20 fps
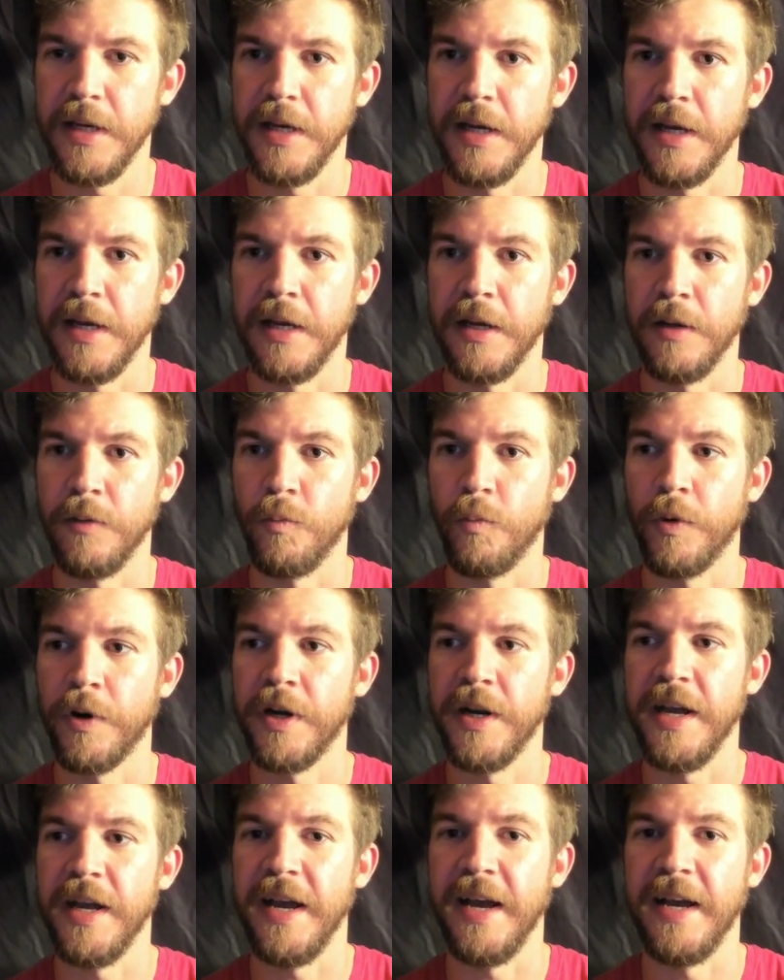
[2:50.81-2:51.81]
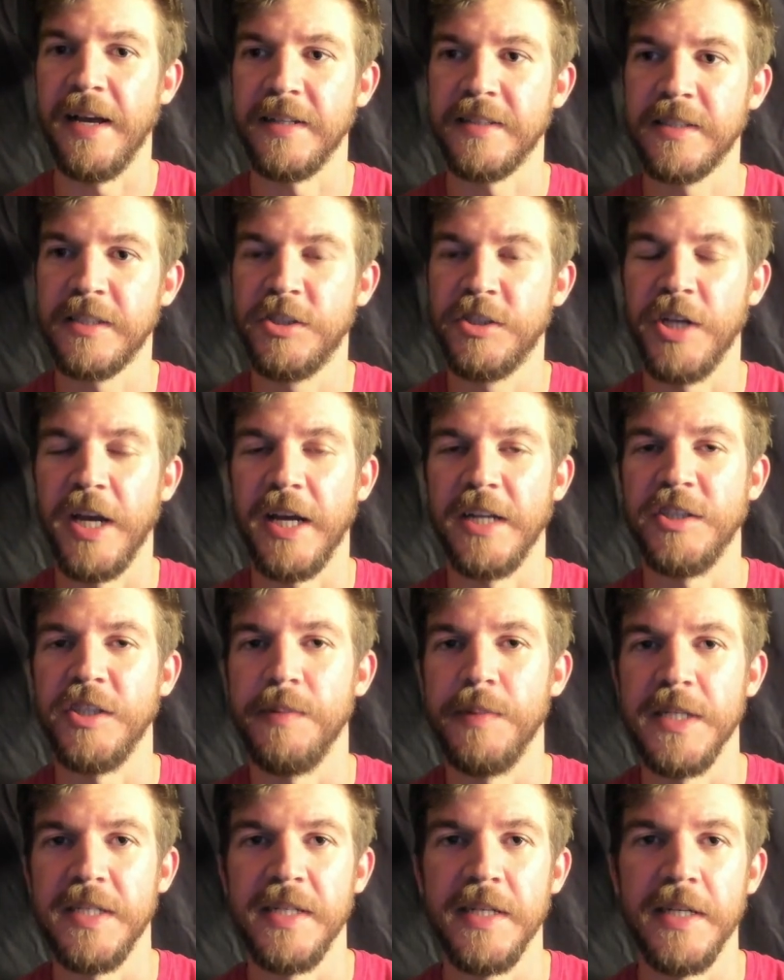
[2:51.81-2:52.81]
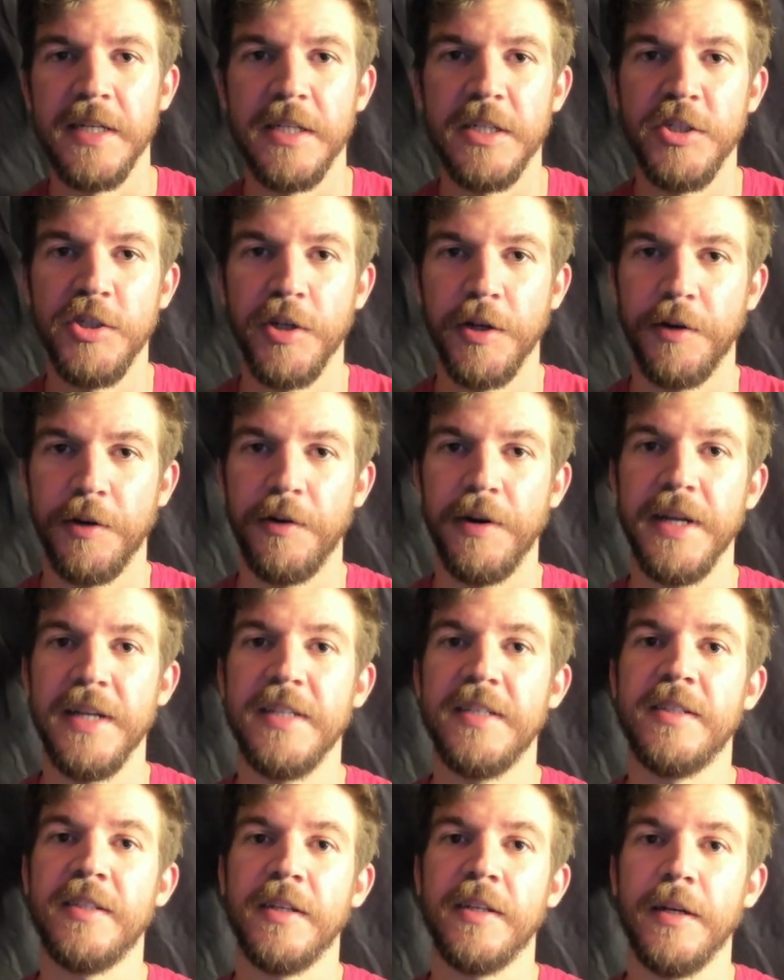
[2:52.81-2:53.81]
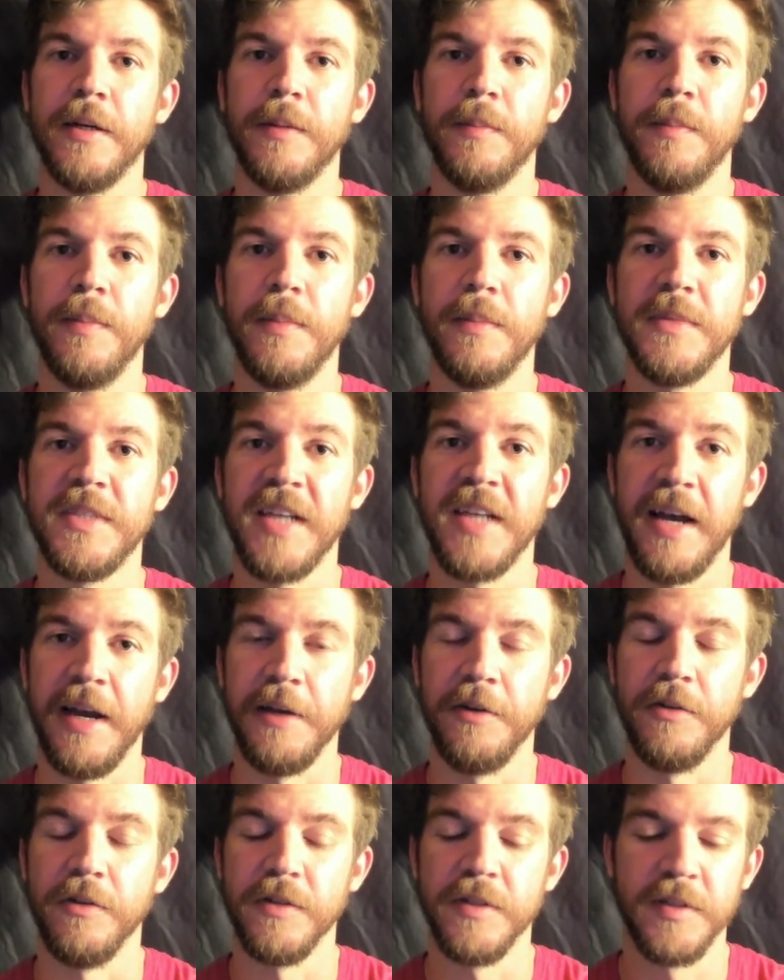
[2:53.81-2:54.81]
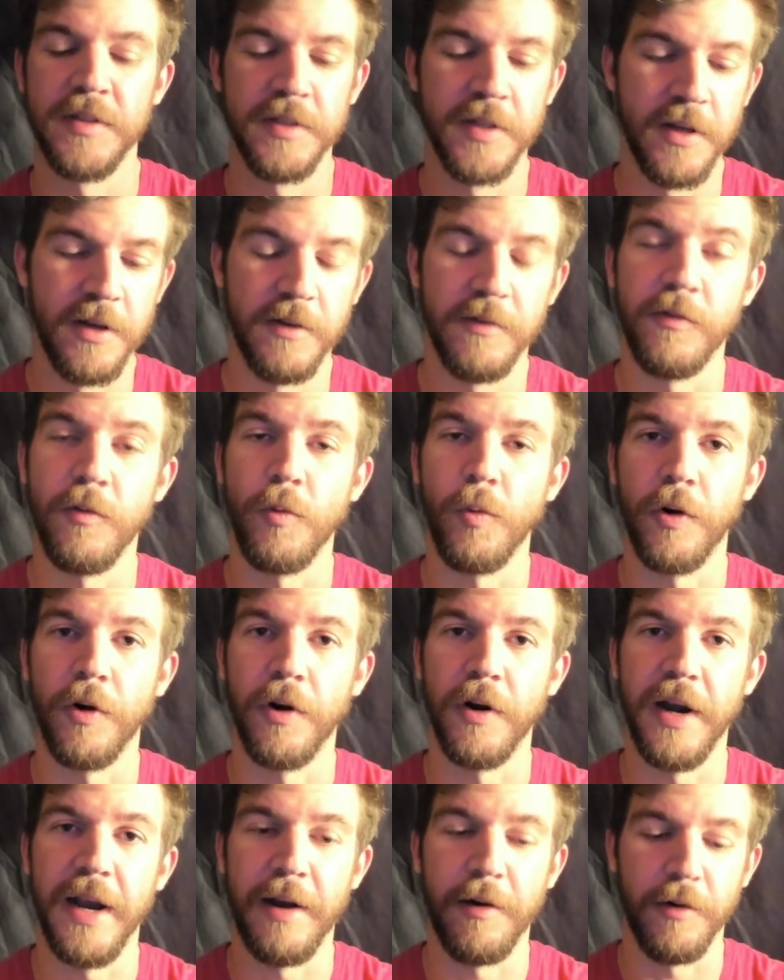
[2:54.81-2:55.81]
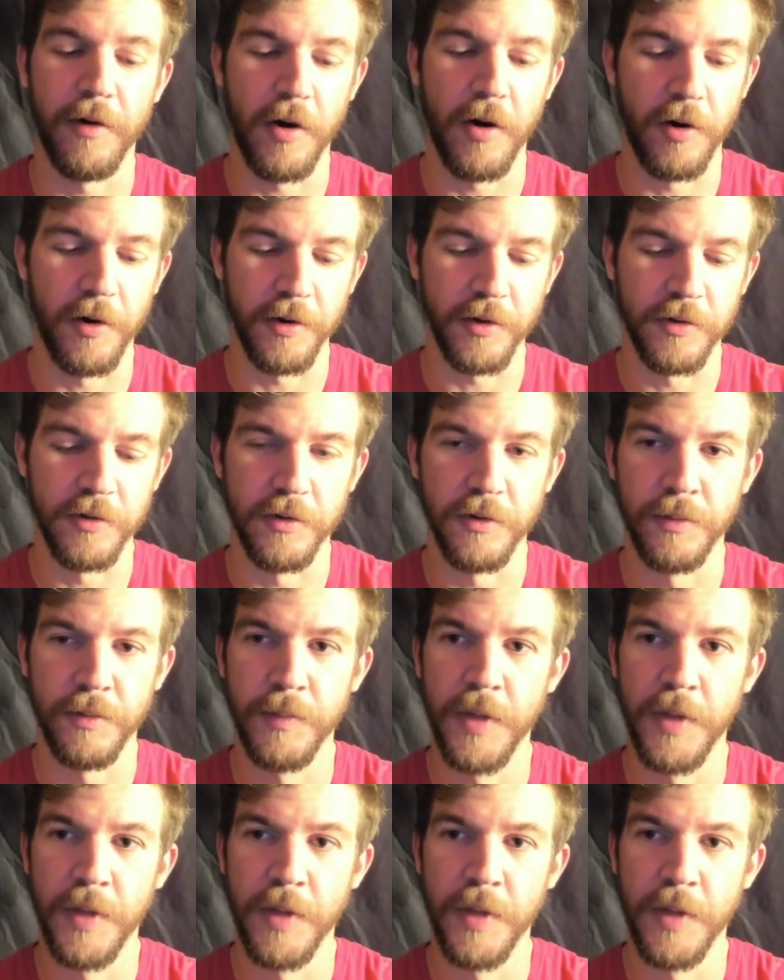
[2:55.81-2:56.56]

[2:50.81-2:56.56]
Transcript: And we're going to ask ChatGPT to generate some titles for our article.